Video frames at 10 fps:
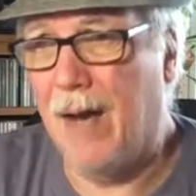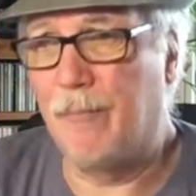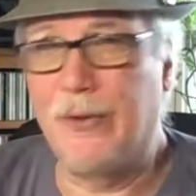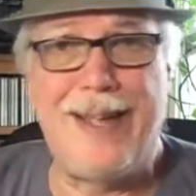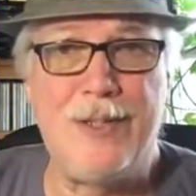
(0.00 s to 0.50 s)

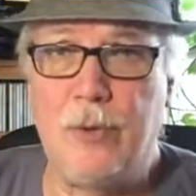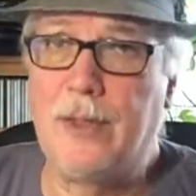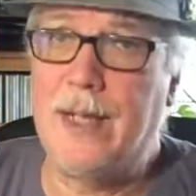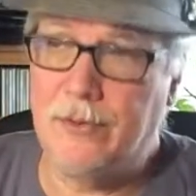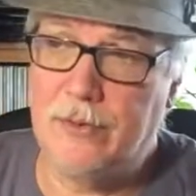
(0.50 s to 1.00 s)
For that
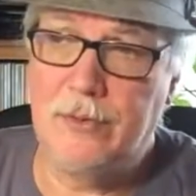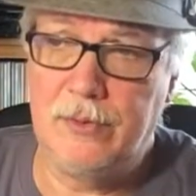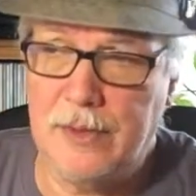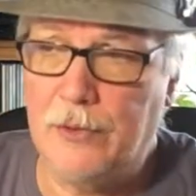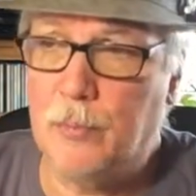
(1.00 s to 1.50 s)
unit,
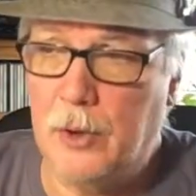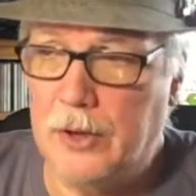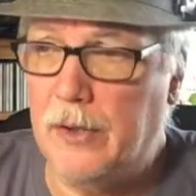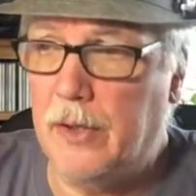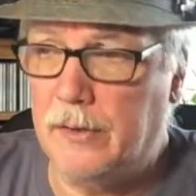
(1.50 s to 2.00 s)
that's pretty
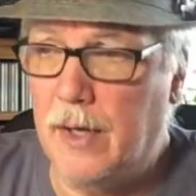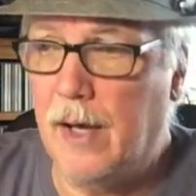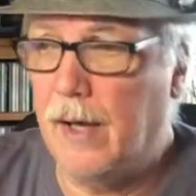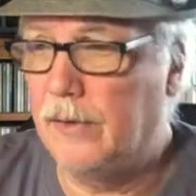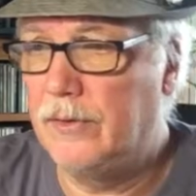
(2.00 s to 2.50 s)
good.
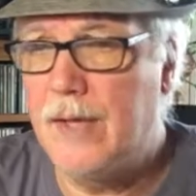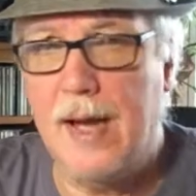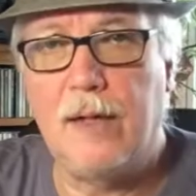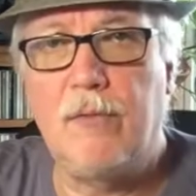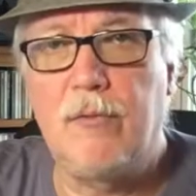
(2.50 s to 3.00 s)
It's
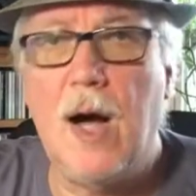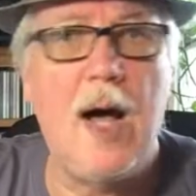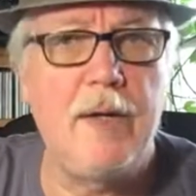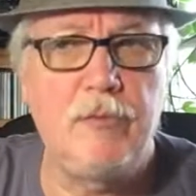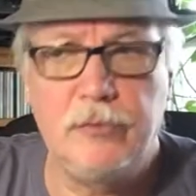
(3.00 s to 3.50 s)
tank
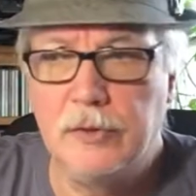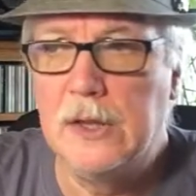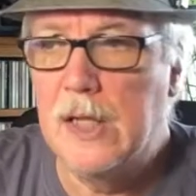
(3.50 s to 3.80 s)
5.